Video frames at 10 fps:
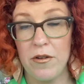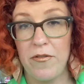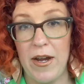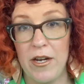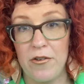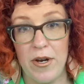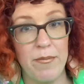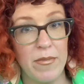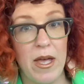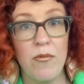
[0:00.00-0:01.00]
Defining Cream,
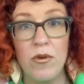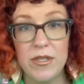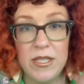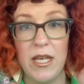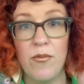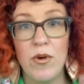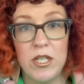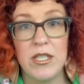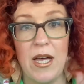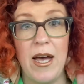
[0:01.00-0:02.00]
and we'll see
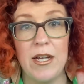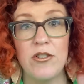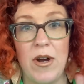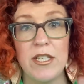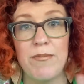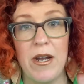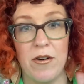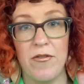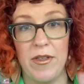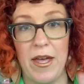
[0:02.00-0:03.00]
which side dries
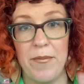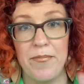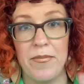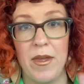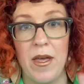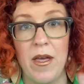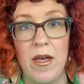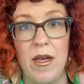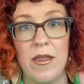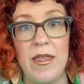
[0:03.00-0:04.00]
better for them.
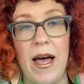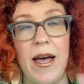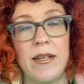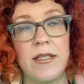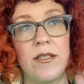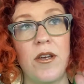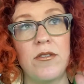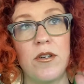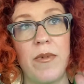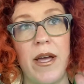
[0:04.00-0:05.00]

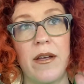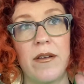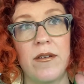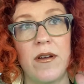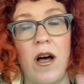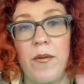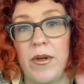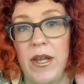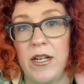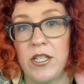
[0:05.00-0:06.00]
Those are my
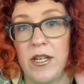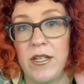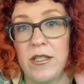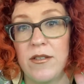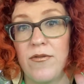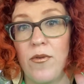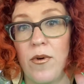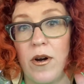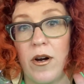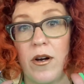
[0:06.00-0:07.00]
combinations
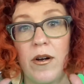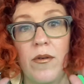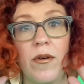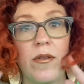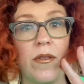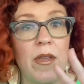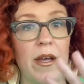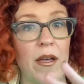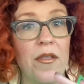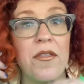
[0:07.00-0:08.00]
for
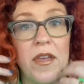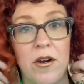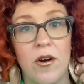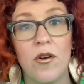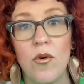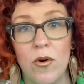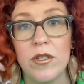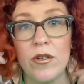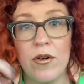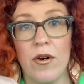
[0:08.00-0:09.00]
like a thicker,
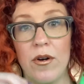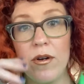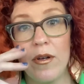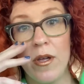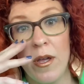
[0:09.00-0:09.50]
coarser curl.